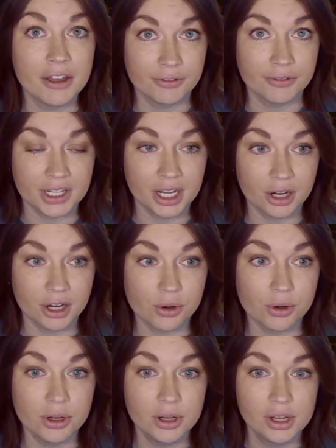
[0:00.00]

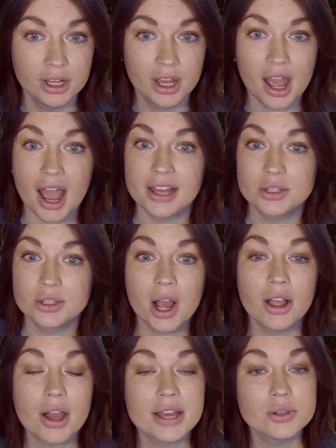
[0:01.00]
vehicle, as well
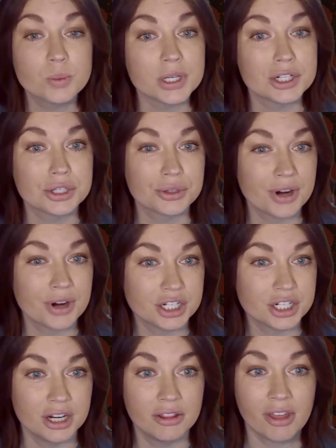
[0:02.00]
as which
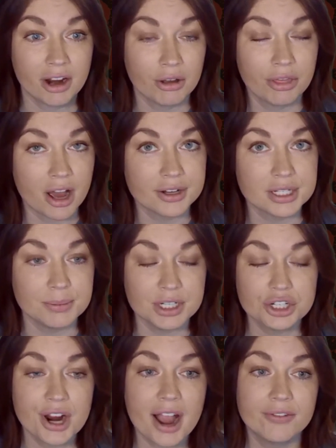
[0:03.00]
direction they are thought to be
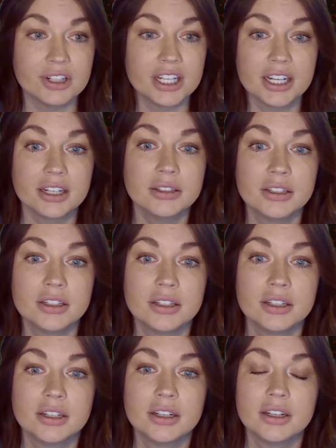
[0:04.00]
traveling.
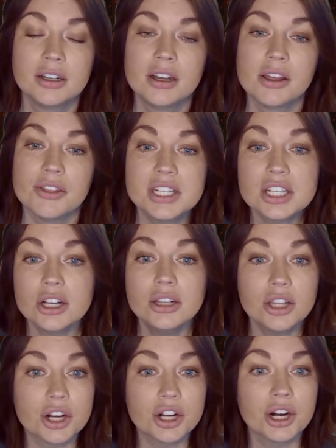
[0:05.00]
This
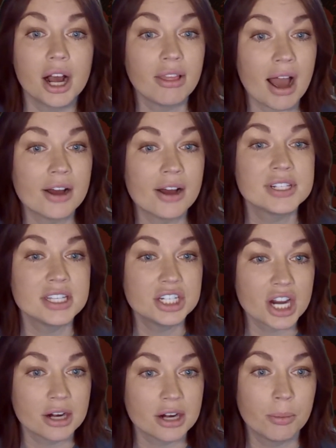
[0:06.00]
alert allows the
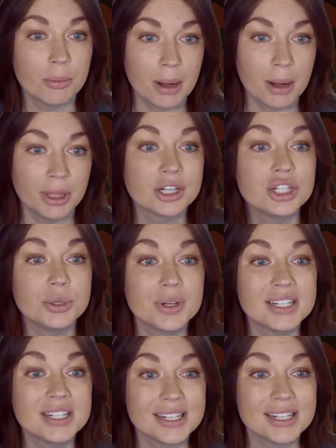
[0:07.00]
general public to
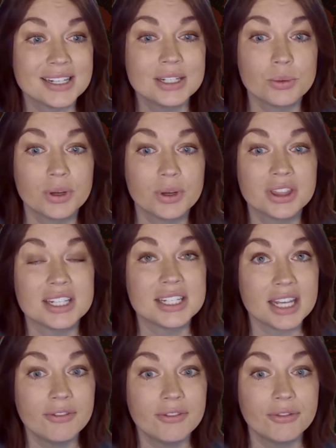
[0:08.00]
assist with the
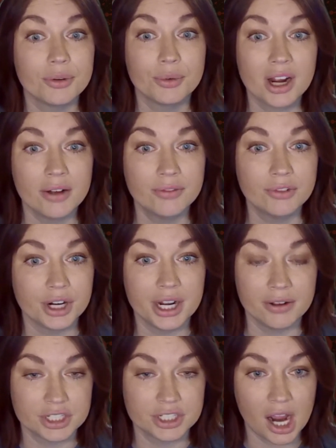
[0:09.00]
safe recovery of
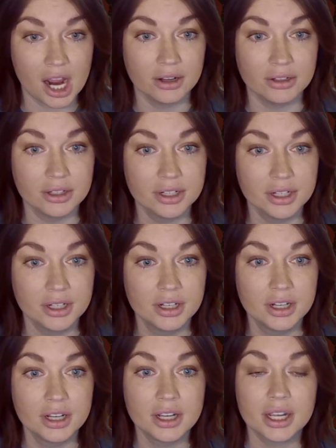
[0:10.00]
the child.
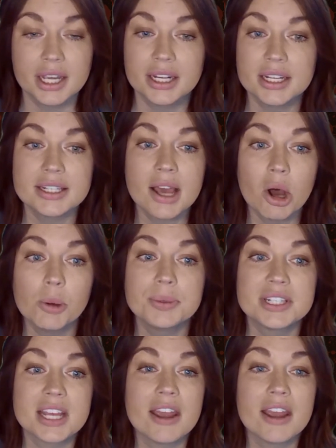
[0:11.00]
It has helped
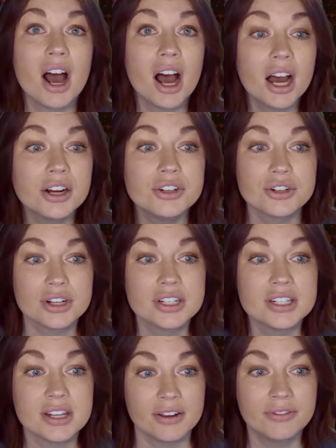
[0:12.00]
save hundreds
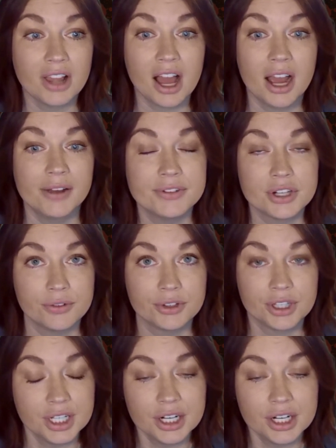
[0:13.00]
of lives over the
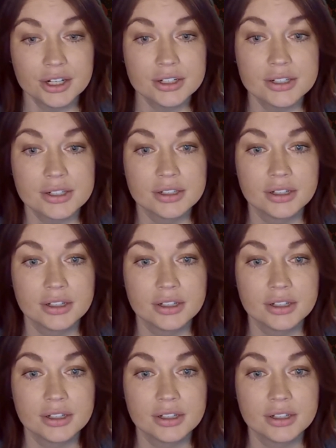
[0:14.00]
years.